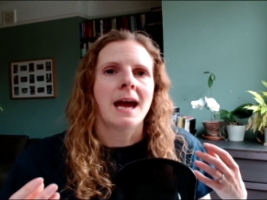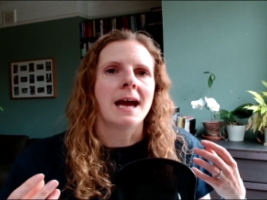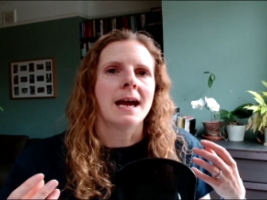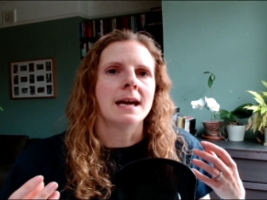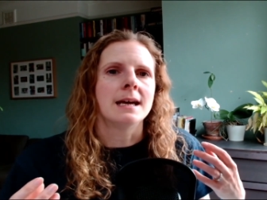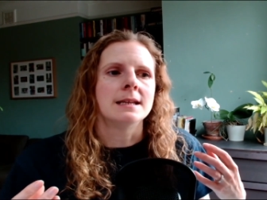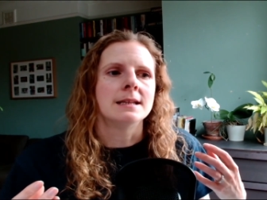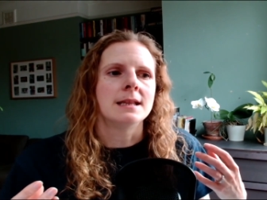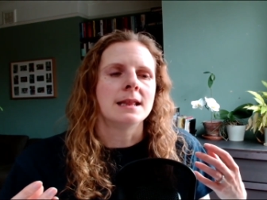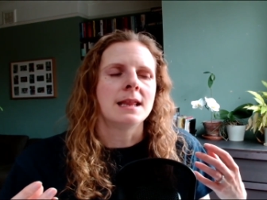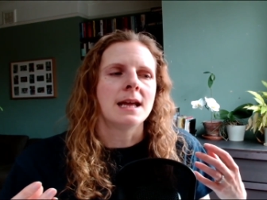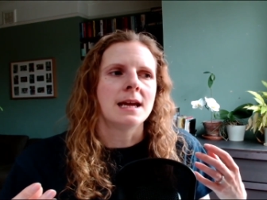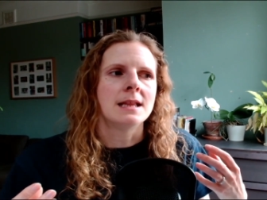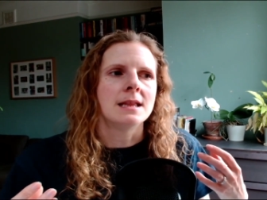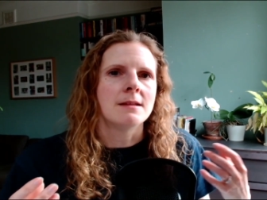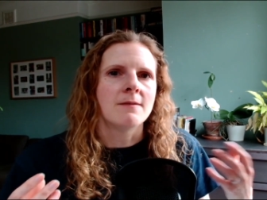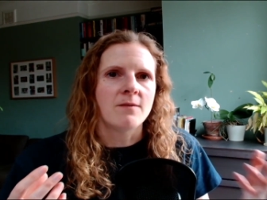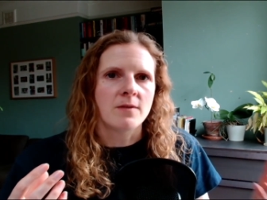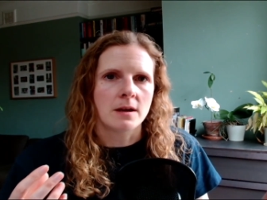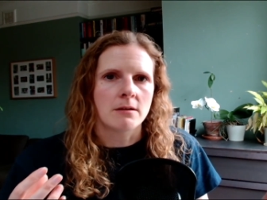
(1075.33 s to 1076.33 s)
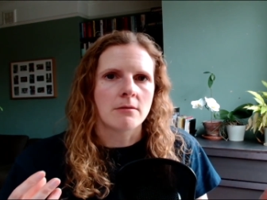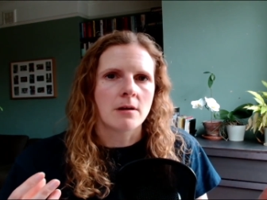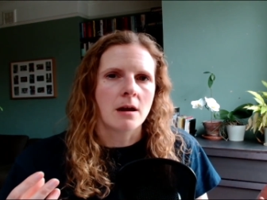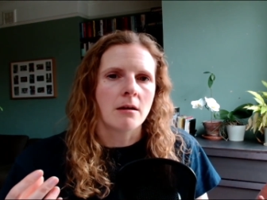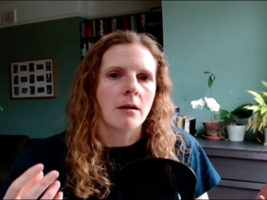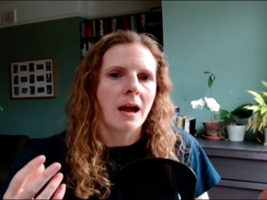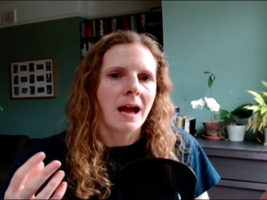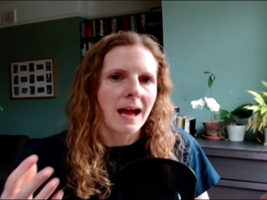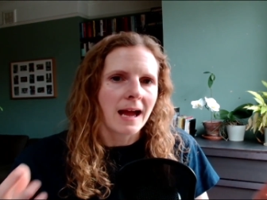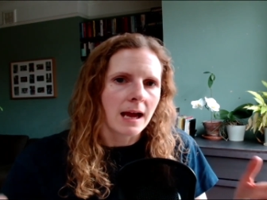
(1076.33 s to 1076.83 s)
and then figure
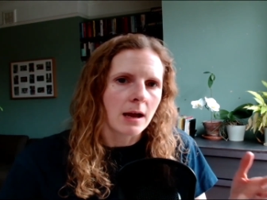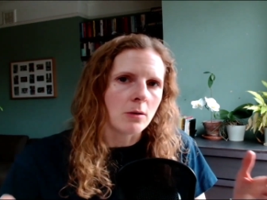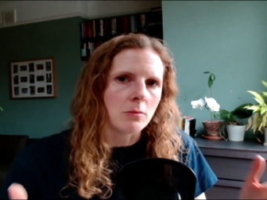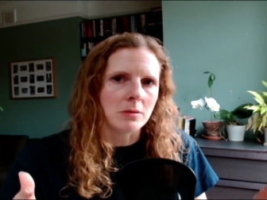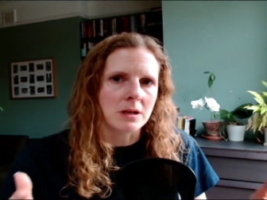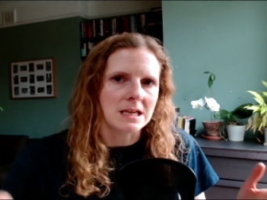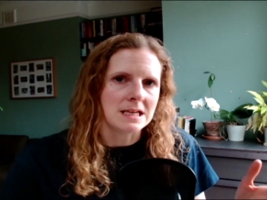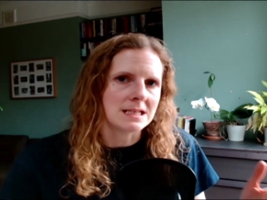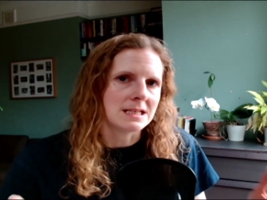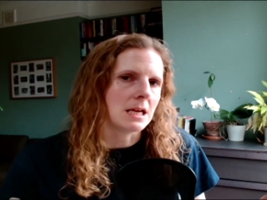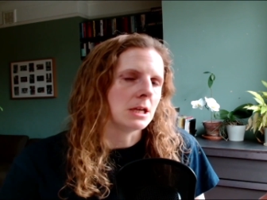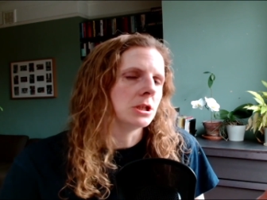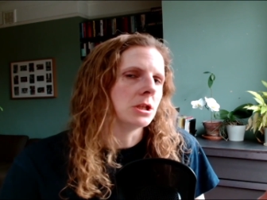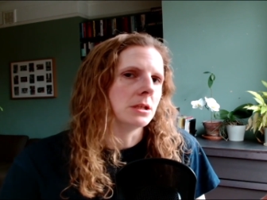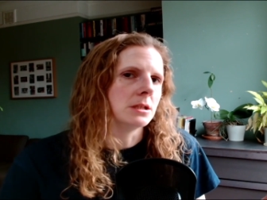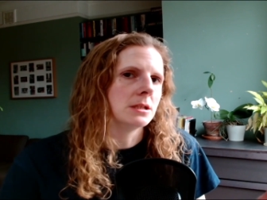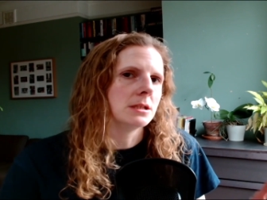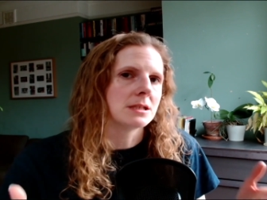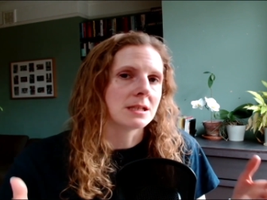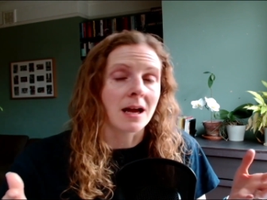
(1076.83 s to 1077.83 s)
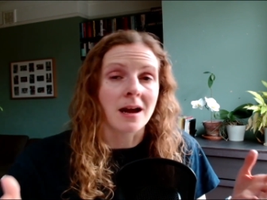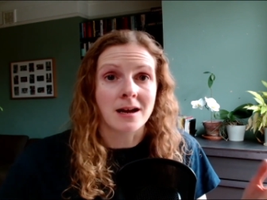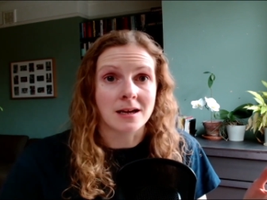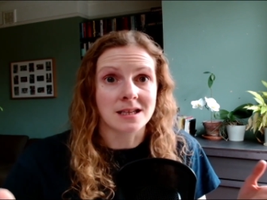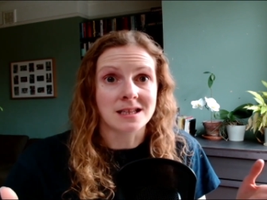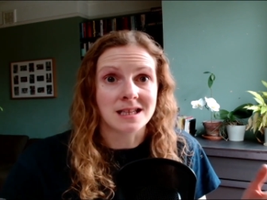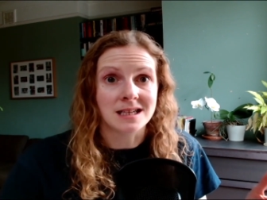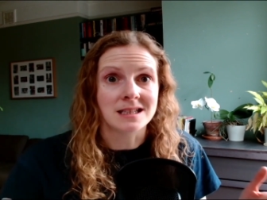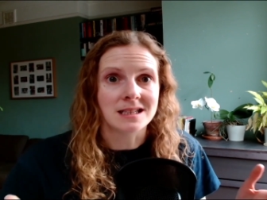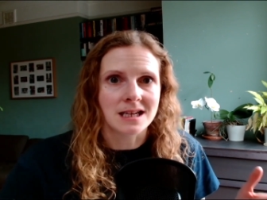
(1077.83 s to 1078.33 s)
out how many sessions
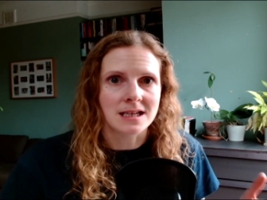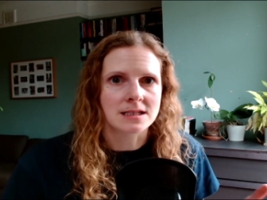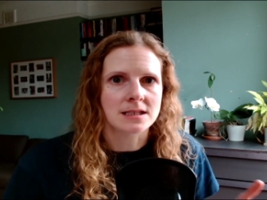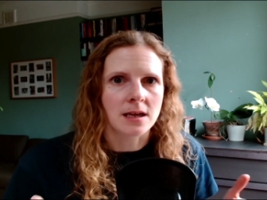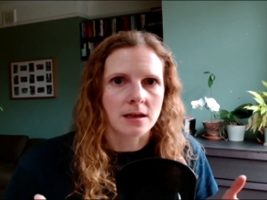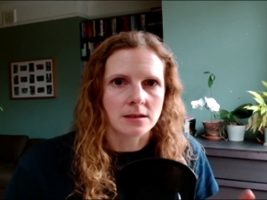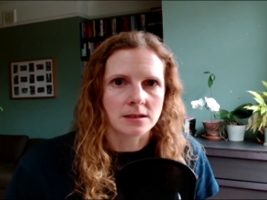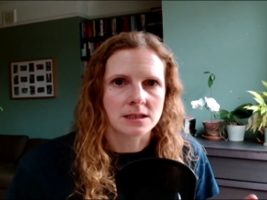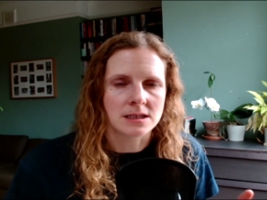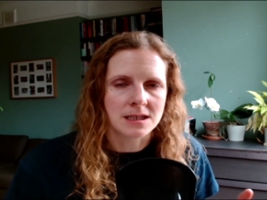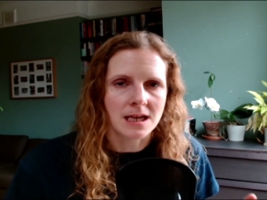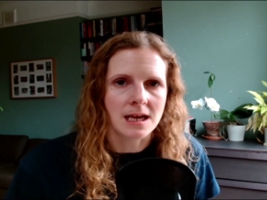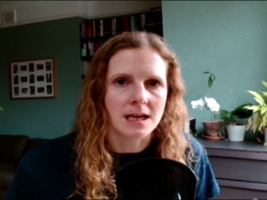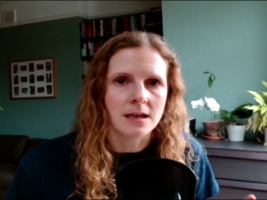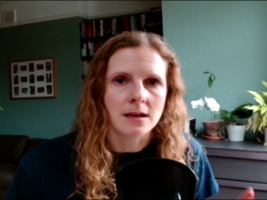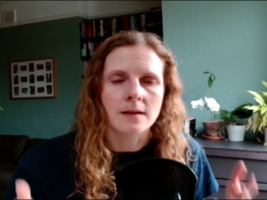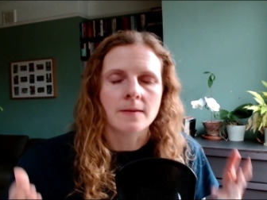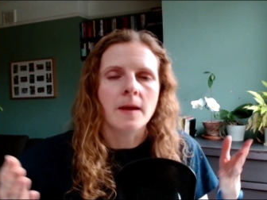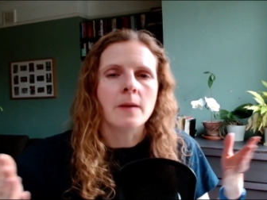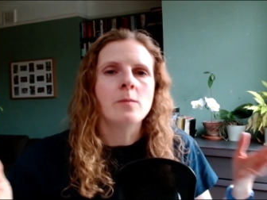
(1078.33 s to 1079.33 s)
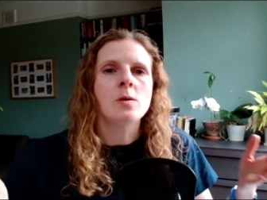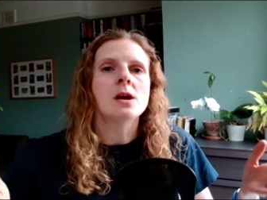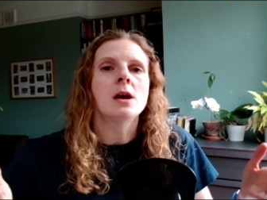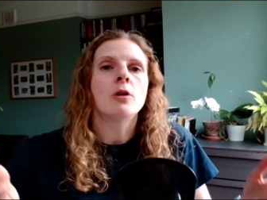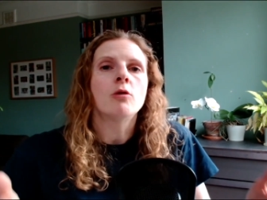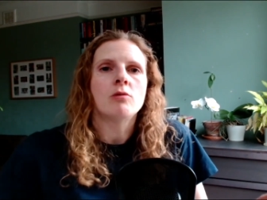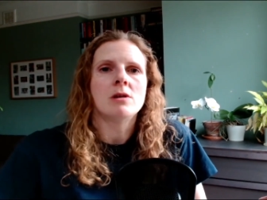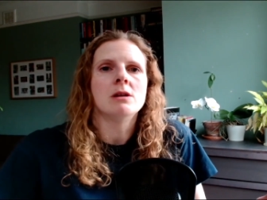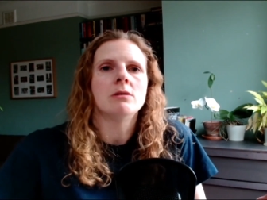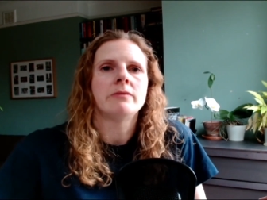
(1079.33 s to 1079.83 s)
I think that's going to take, and then we
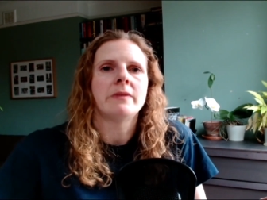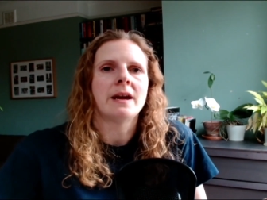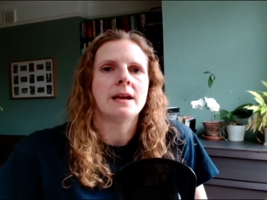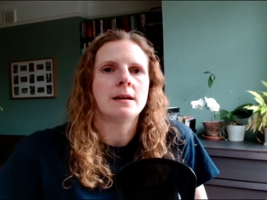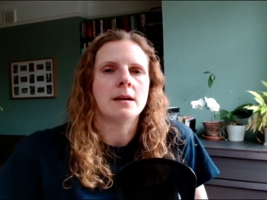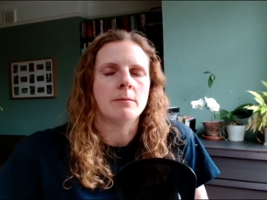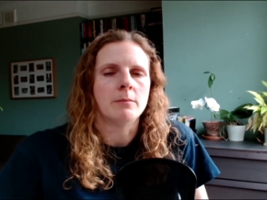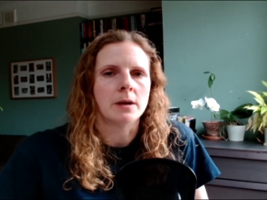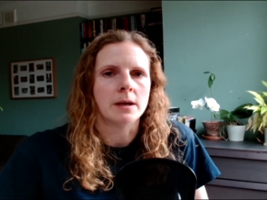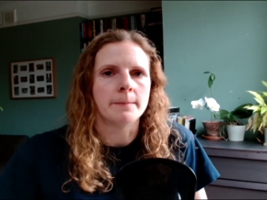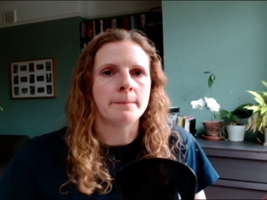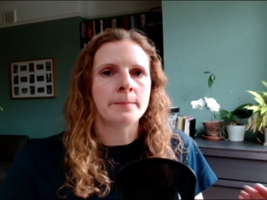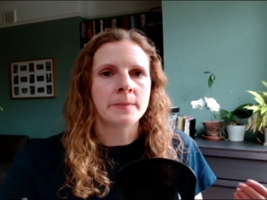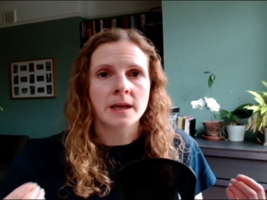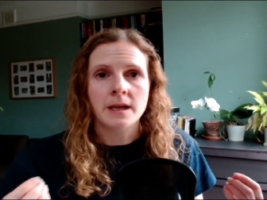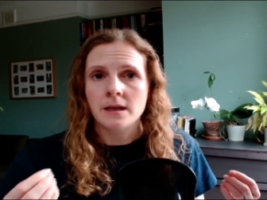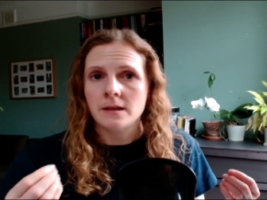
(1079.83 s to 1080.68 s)
agree on that number.